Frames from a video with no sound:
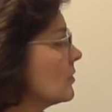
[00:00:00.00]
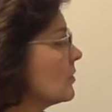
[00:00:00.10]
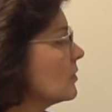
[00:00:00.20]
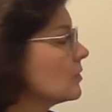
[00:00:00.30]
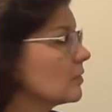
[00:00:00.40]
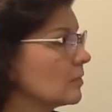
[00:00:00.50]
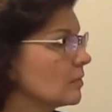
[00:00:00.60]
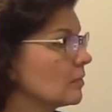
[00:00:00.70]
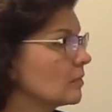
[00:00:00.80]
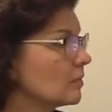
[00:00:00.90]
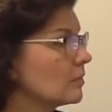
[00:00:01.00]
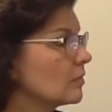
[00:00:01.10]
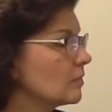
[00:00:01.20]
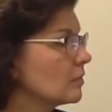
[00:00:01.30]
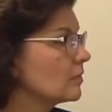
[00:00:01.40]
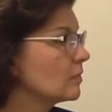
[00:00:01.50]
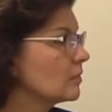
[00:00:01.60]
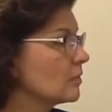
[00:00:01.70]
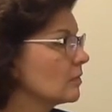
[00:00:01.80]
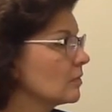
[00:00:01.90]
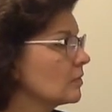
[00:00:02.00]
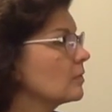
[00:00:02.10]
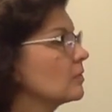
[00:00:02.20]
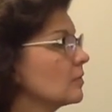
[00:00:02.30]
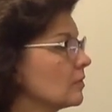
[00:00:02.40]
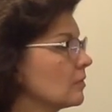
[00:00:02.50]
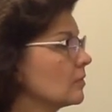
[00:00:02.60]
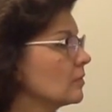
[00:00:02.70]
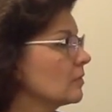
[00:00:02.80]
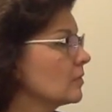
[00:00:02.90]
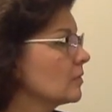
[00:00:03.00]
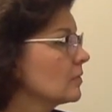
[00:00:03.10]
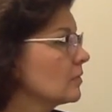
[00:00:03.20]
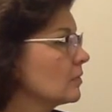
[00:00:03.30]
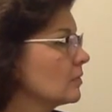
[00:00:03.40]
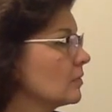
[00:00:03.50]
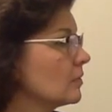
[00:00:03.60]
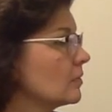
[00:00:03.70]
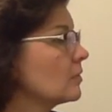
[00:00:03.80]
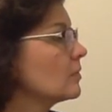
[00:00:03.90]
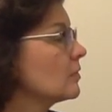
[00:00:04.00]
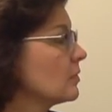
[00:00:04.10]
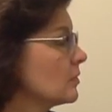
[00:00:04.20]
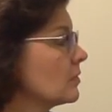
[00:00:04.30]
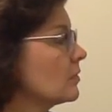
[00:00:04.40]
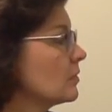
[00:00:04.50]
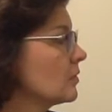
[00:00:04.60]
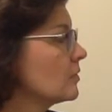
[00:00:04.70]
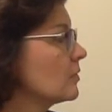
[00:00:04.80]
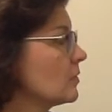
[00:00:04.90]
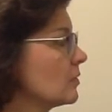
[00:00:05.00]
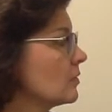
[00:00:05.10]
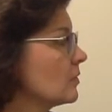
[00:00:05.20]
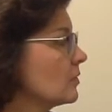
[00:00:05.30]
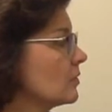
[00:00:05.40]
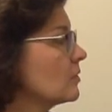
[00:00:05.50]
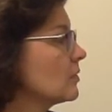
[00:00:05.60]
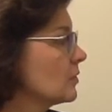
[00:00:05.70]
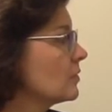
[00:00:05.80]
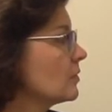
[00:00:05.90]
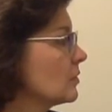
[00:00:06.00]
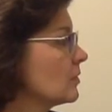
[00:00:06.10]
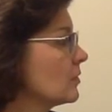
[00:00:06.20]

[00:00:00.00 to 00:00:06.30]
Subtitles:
The person shown says nothing.